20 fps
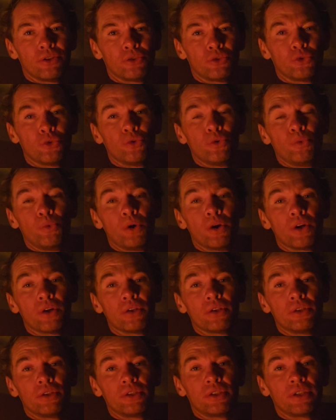True
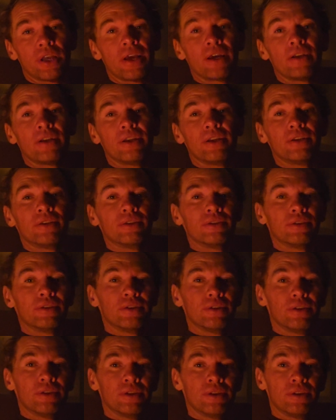words said in
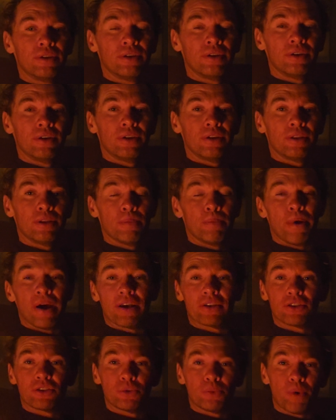the
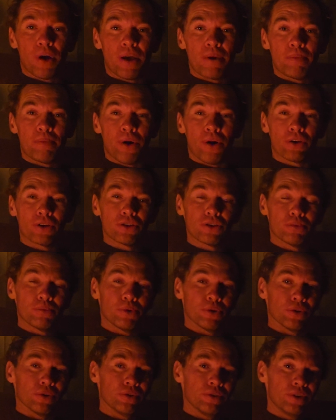best way
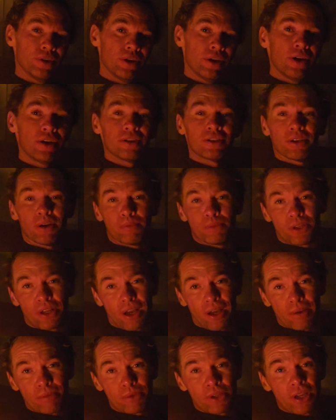possible.
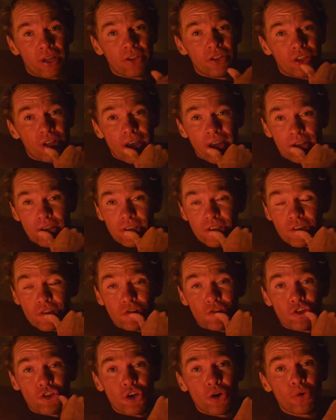Sometimes I jest
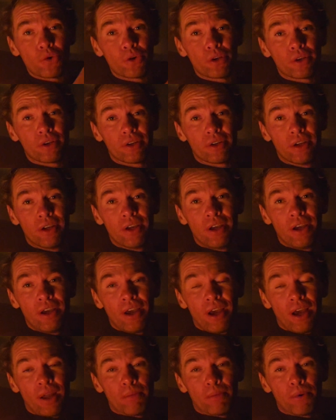and joke
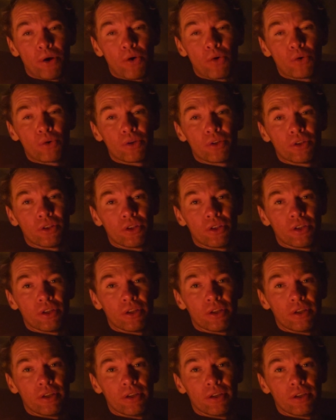and poke at
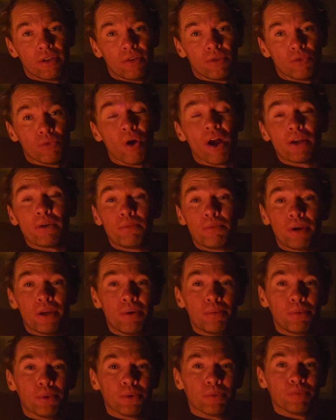the right
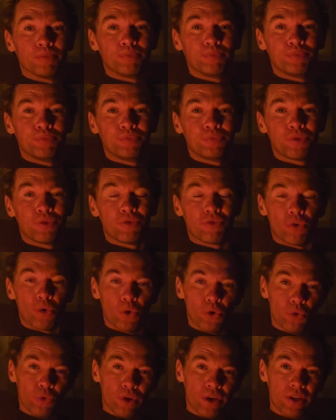people
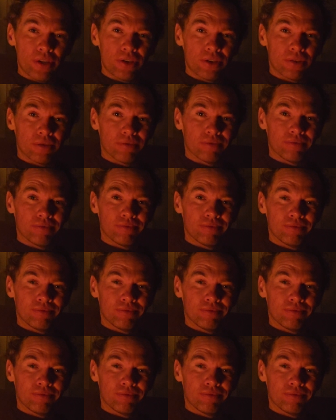for a reason.